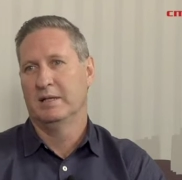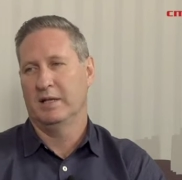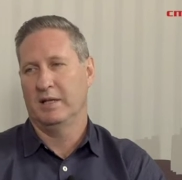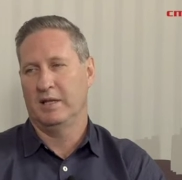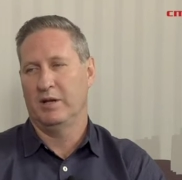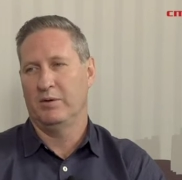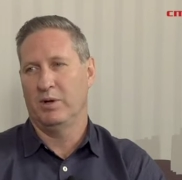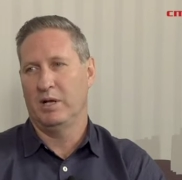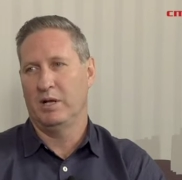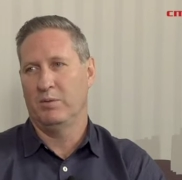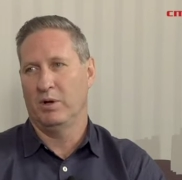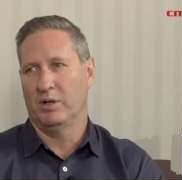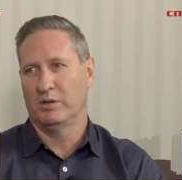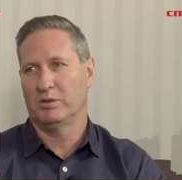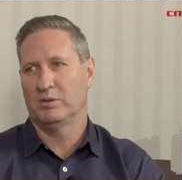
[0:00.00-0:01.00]
that they really
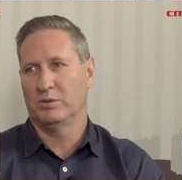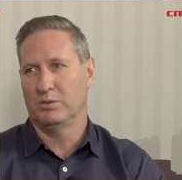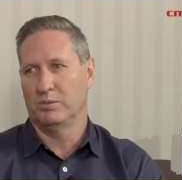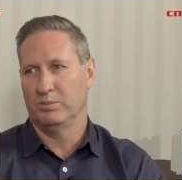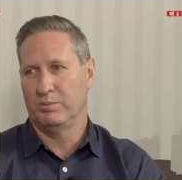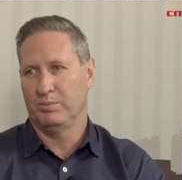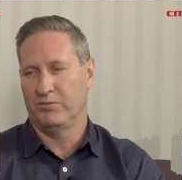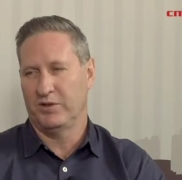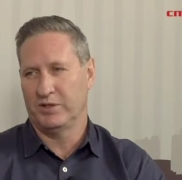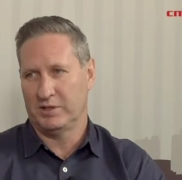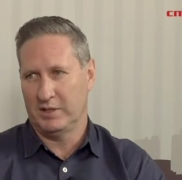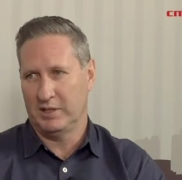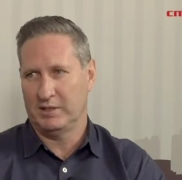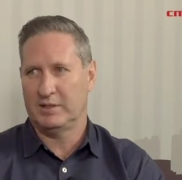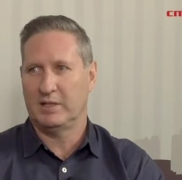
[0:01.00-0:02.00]
want to
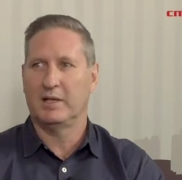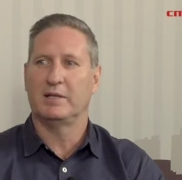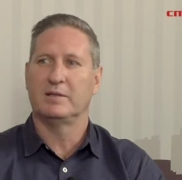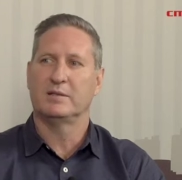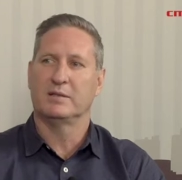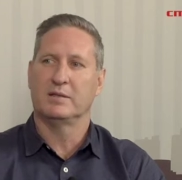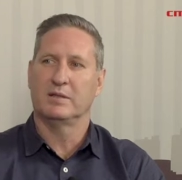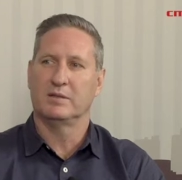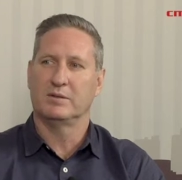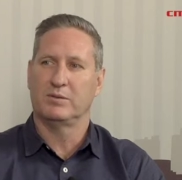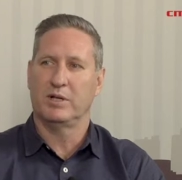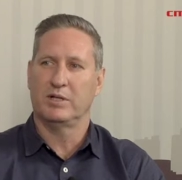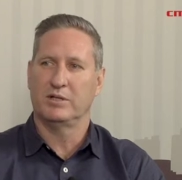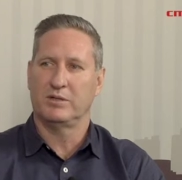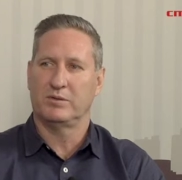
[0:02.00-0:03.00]
facilitate this
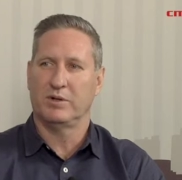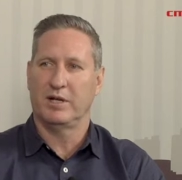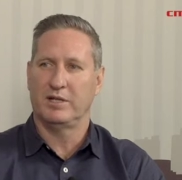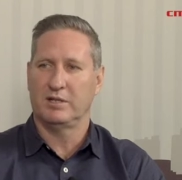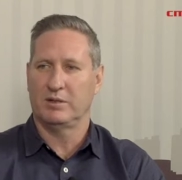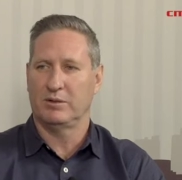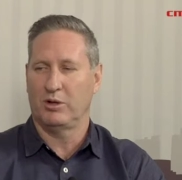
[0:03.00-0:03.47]
registration,